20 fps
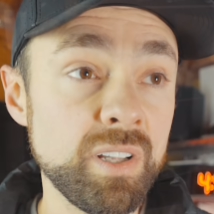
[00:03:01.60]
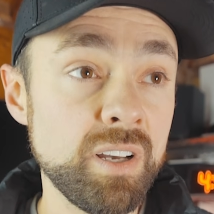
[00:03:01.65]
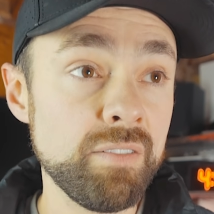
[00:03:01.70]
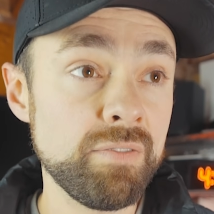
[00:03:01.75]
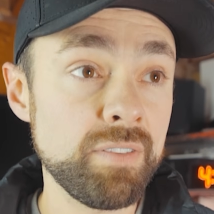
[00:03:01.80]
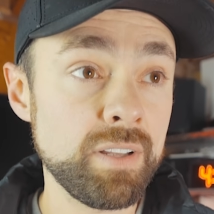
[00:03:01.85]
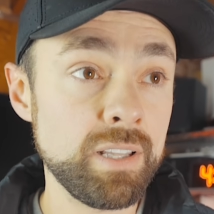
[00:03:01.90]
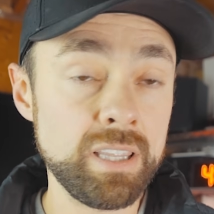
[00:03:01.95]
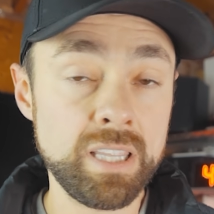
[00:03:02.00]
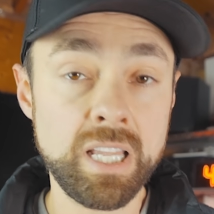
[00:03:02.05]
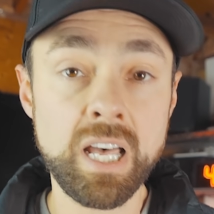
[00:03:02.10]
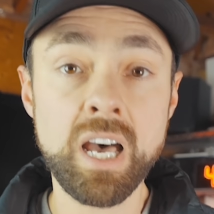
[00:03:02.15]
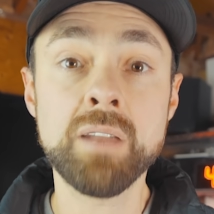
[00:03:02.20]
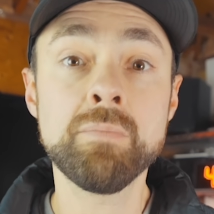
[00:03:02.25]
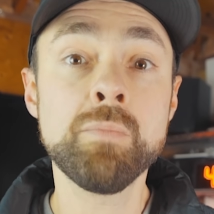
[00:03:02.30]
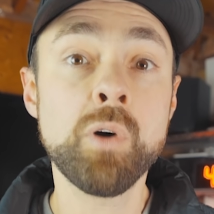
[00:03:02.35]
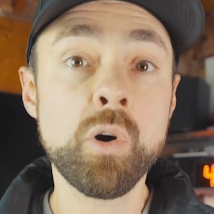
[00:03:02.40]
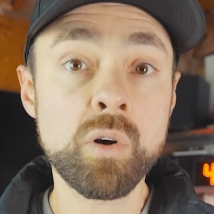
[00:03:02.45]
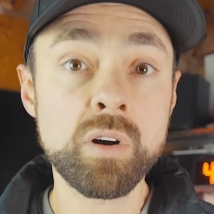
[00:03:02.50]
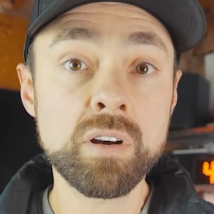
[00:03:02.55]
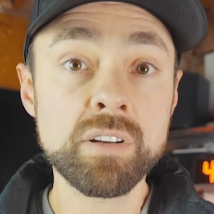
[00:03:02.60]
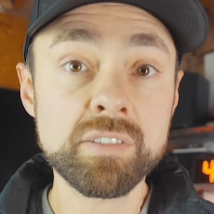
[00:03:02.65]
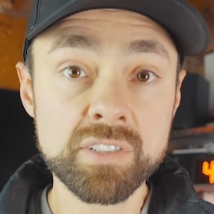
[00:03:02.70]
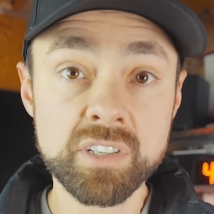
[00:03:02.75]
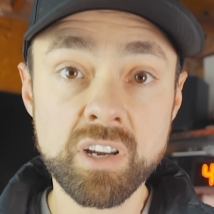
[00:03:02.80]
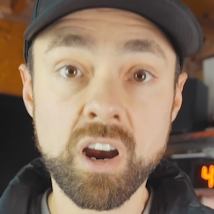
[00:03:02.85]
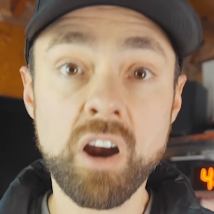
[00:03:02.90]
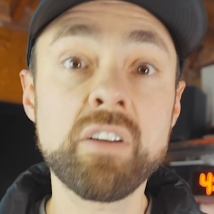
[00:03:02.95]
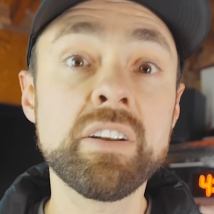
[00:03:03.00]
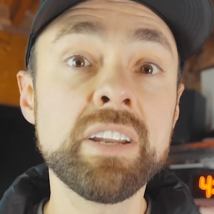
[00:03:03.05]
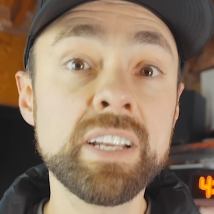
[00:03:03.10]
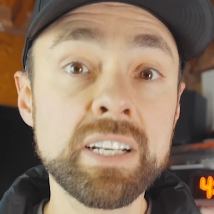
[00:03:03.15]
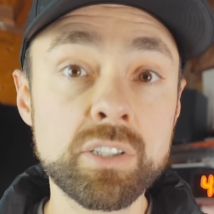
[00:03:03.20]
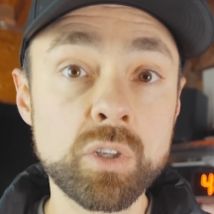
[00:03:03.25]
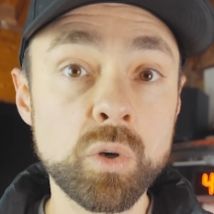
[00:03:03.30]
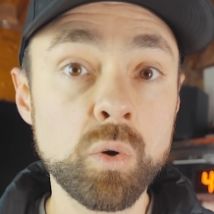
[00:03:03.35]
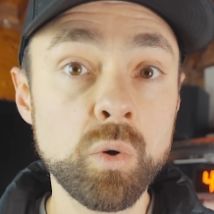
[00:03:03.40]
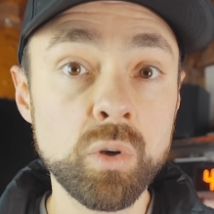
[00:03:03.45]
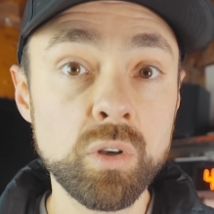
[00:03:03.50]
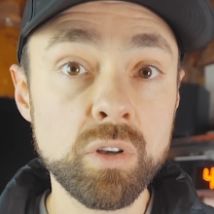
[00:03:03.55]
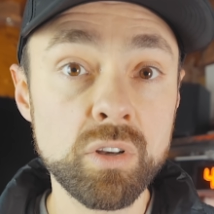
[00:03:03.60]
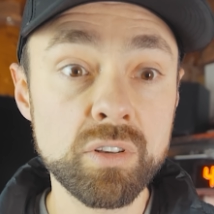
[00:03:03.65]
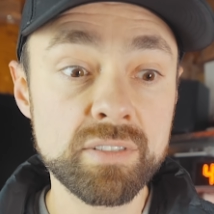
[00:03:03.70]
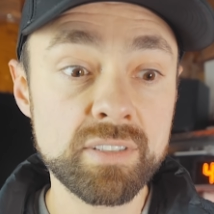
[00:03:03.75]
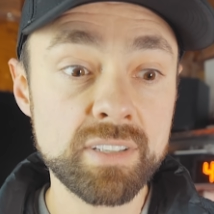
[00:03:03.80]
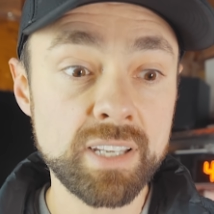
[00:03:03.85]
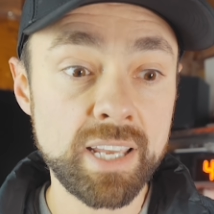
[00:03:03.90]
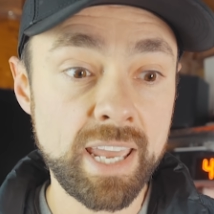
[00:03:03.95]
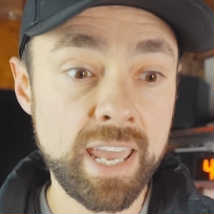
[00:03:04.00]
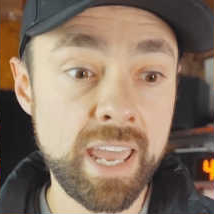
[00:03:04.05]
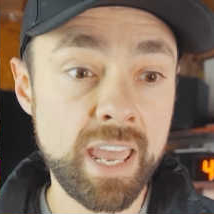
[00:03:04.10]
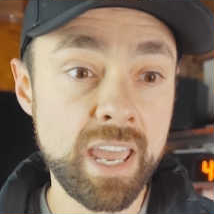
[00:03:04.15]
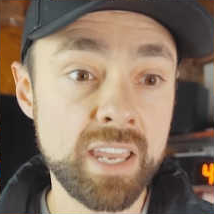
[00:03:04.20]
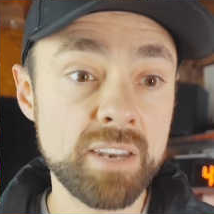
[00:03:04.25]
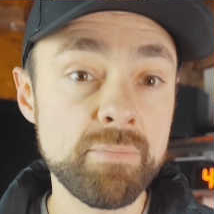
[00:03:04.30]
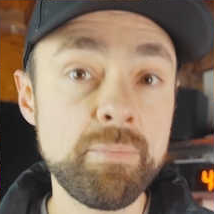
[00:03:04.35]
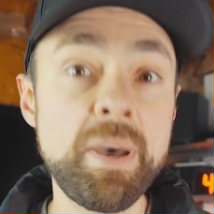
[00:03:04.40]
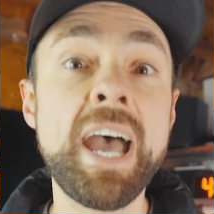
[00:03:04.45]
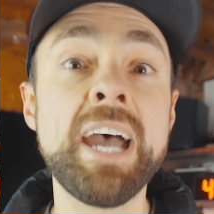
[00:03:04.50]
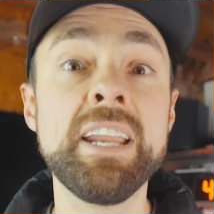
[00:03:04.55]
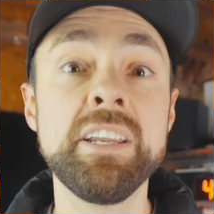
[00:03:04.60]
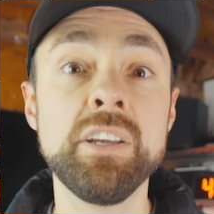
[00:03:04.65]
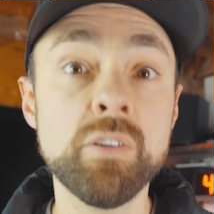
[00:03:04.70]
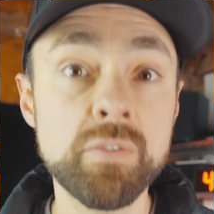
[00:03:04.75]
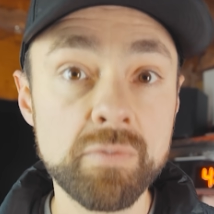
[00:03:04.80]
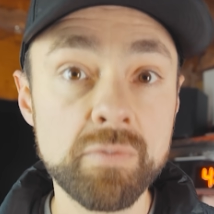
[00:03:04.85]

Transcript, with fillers: of lawnmowers, gardening tools, and patio